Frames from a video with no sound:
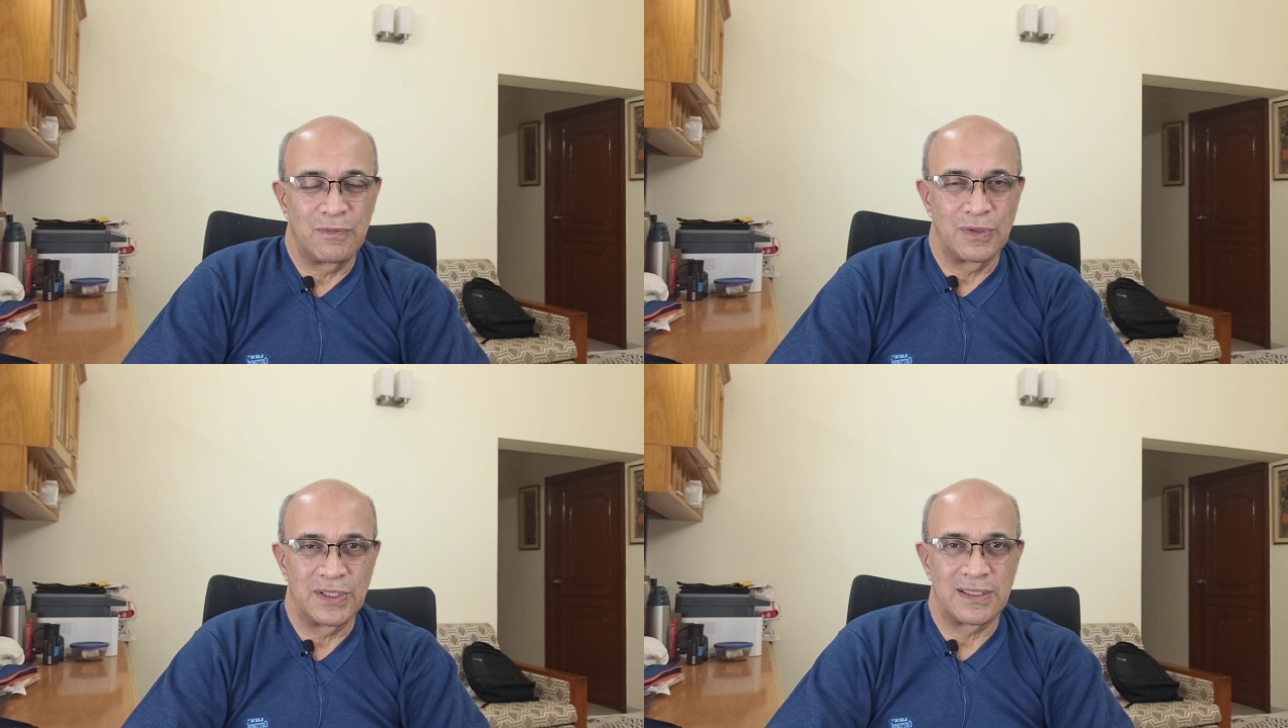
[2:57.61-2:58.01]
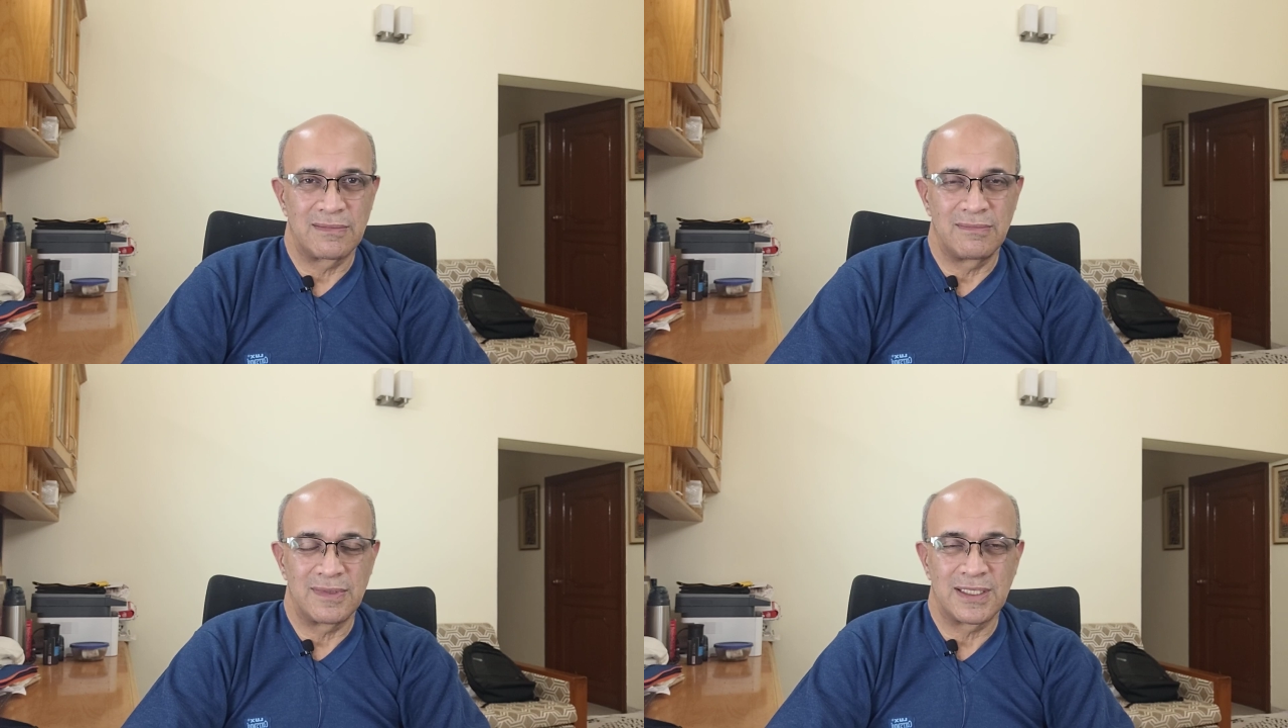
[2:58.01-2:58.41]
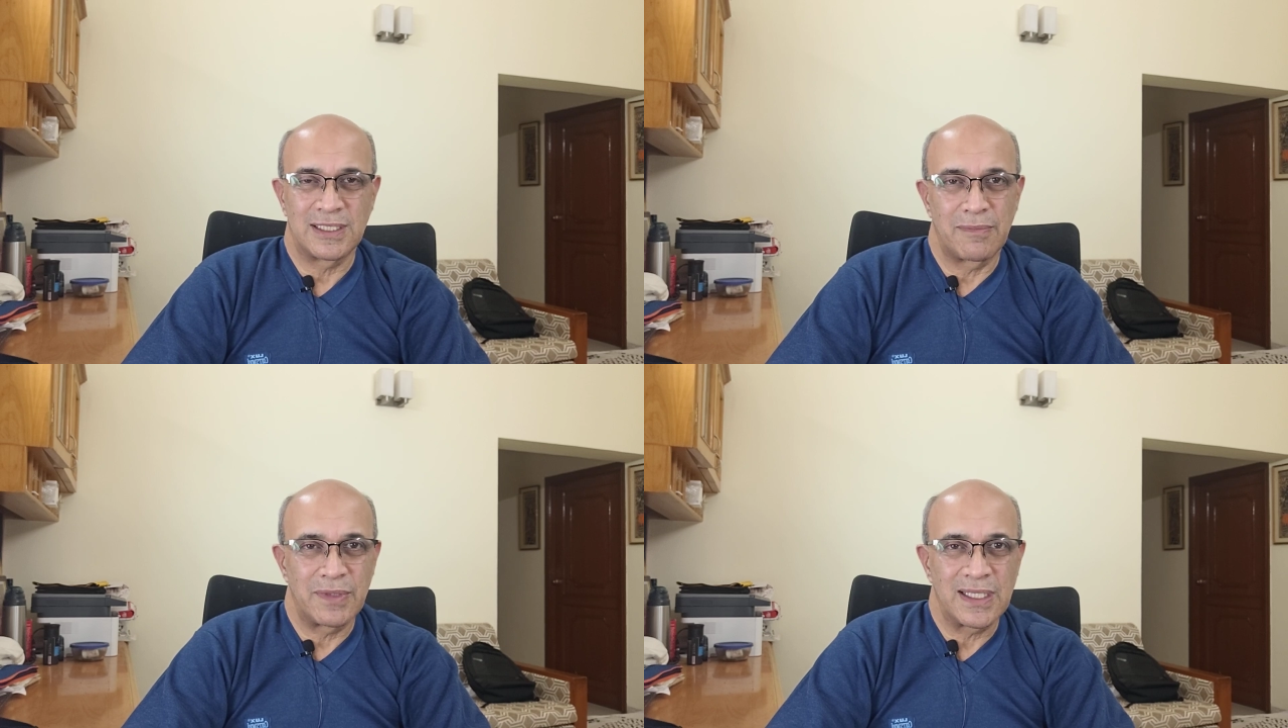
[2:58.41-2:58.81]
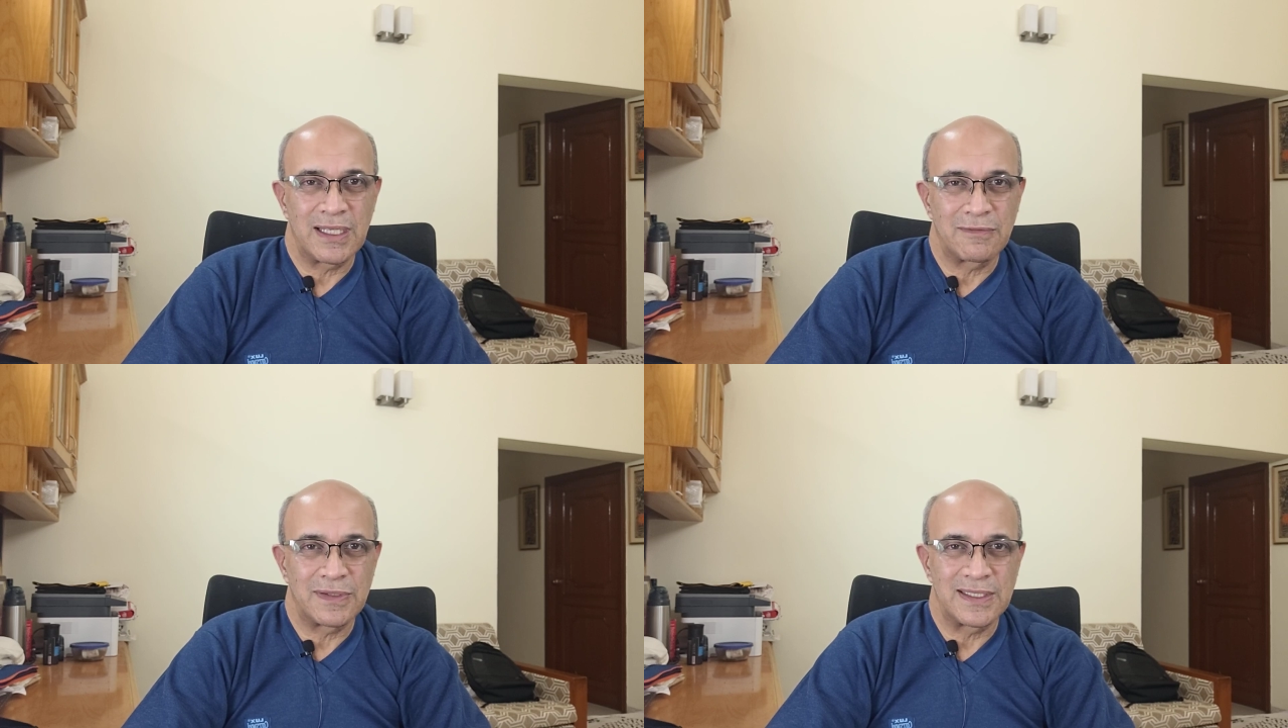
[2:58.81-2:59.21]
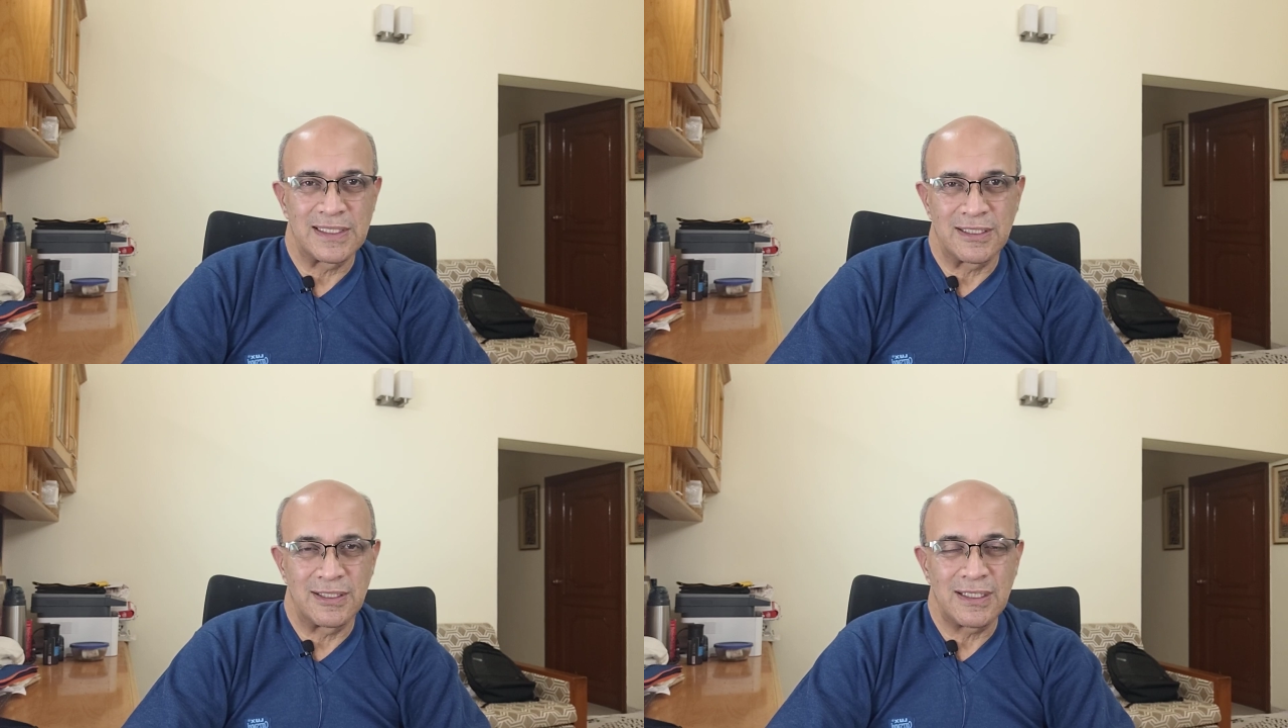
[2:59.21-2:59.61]
Was it something that was
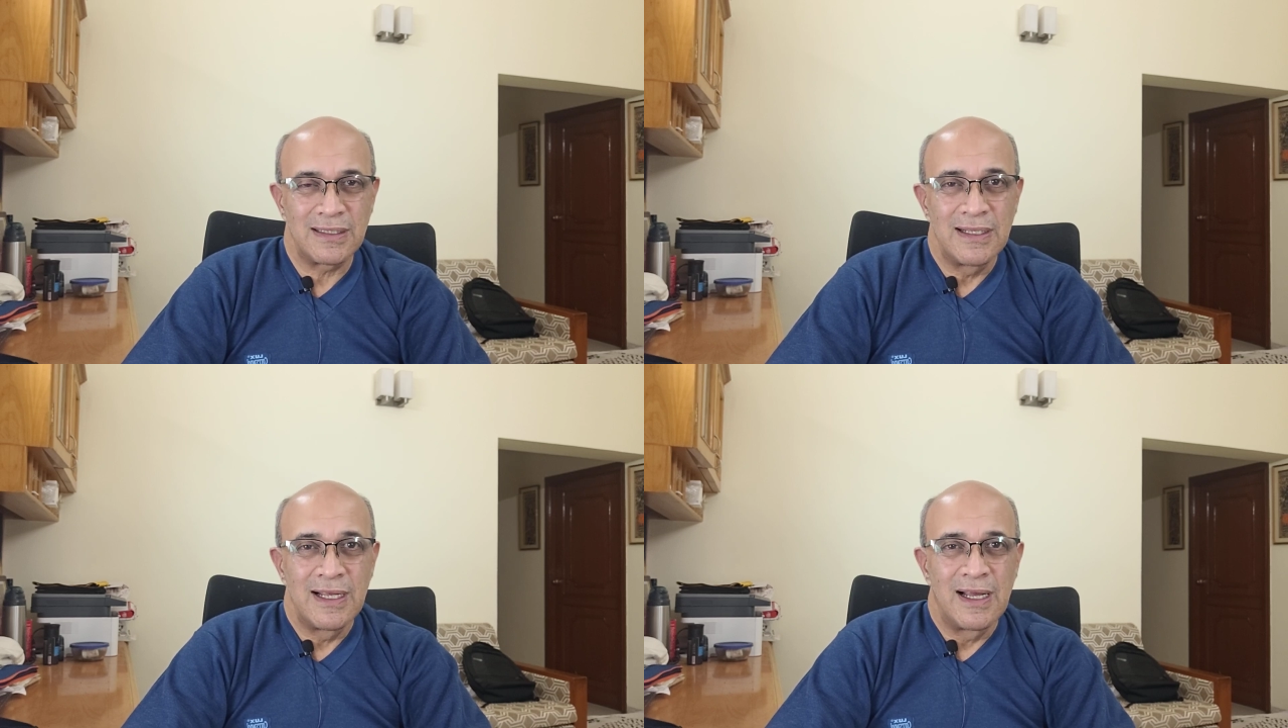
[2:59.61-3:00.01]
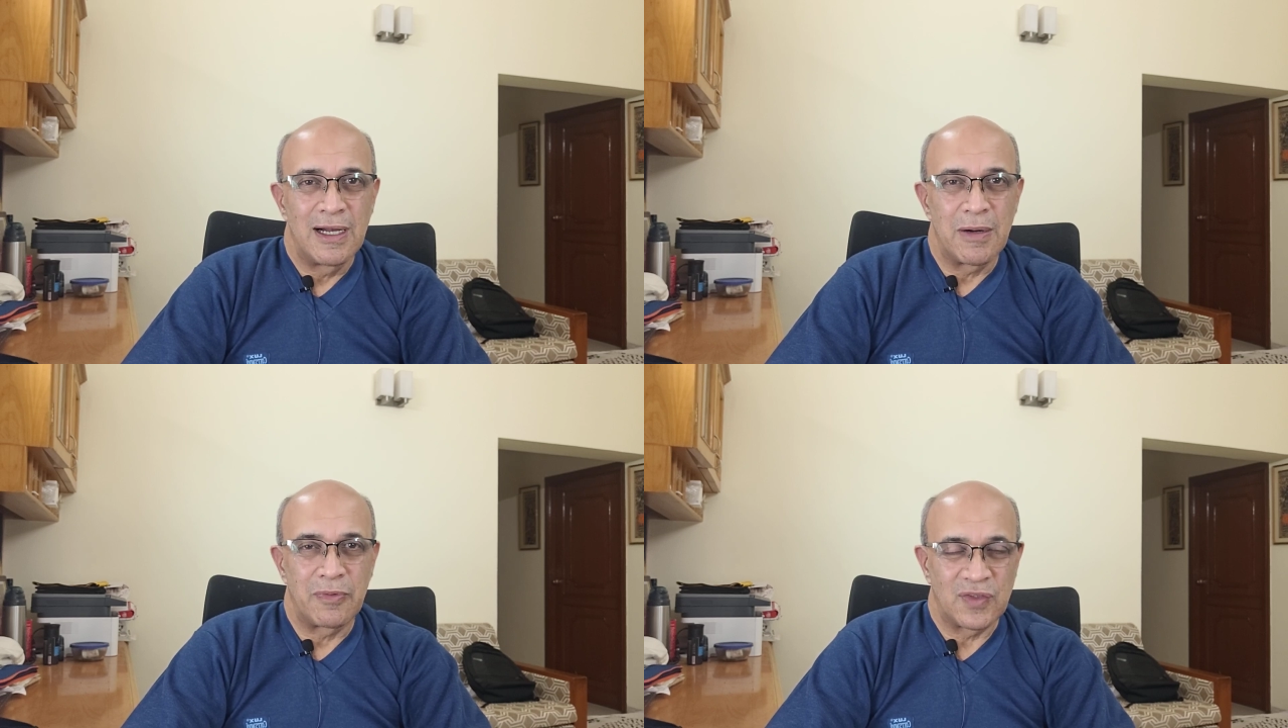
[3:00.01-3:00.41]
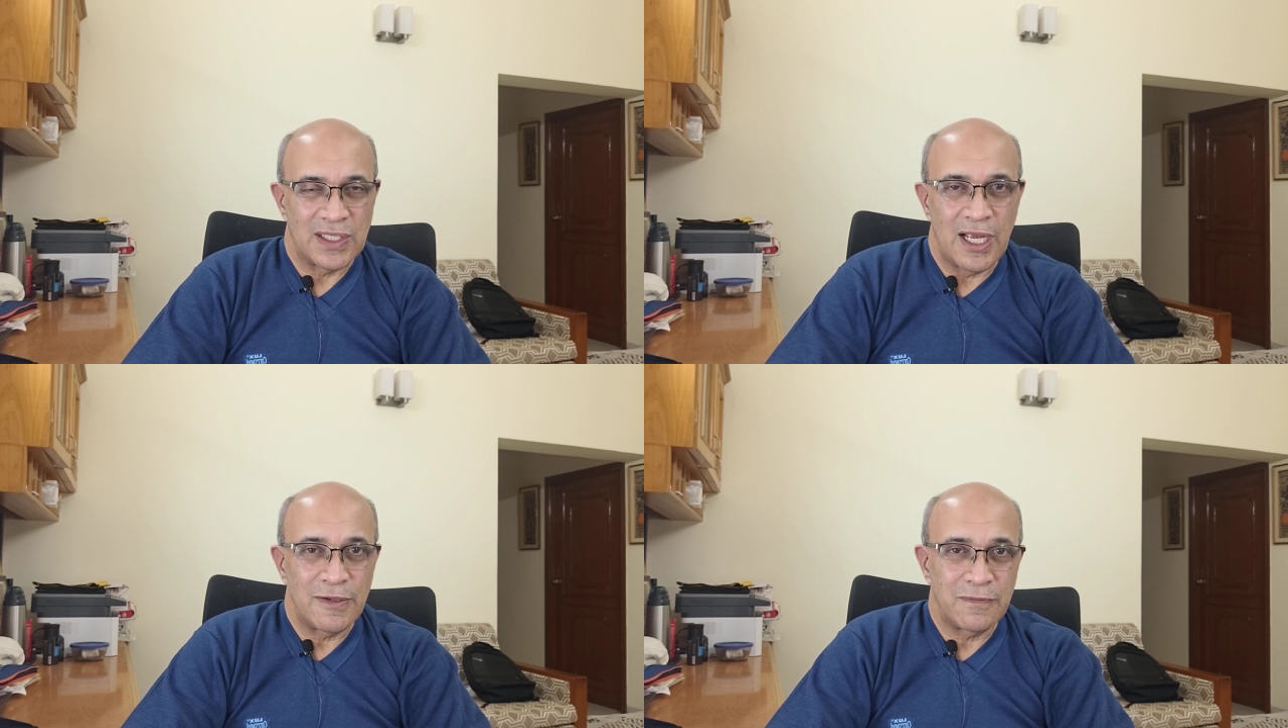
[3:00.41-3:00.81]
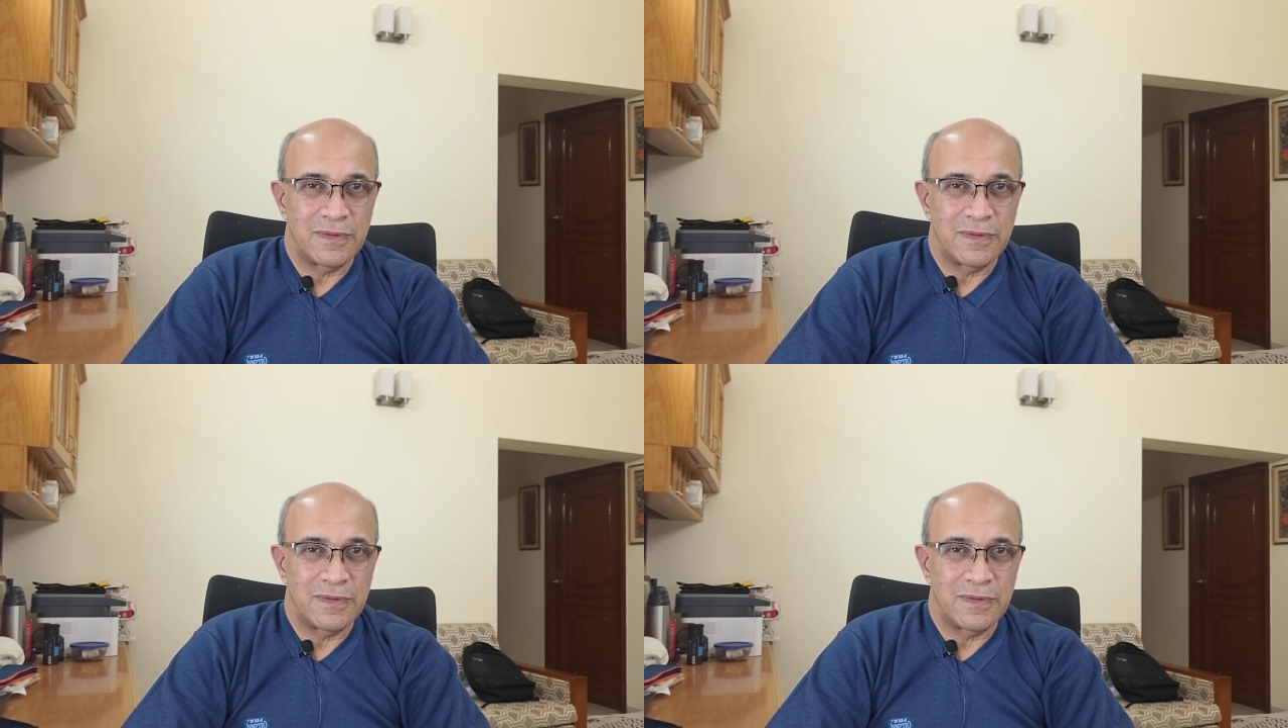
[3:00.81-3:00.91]
internal outside of